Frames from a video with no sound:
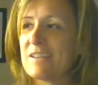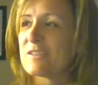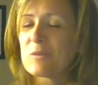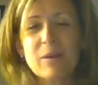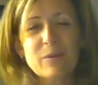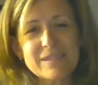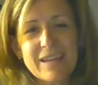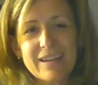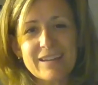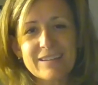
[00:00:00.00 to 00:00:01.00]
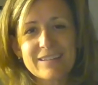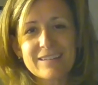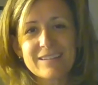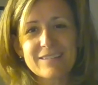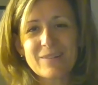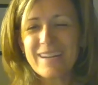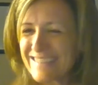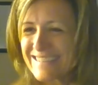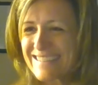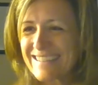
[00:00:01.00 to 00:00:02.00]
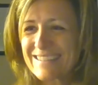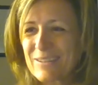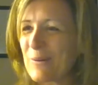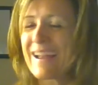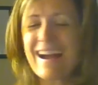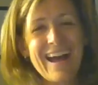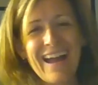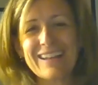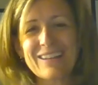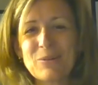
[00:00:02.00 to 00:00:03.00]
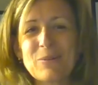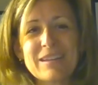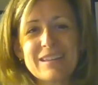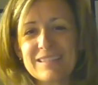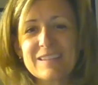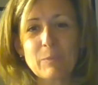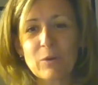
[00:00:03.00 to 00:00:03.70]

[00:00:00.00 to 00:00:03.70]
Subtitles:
So I was like, what is going on? Who is this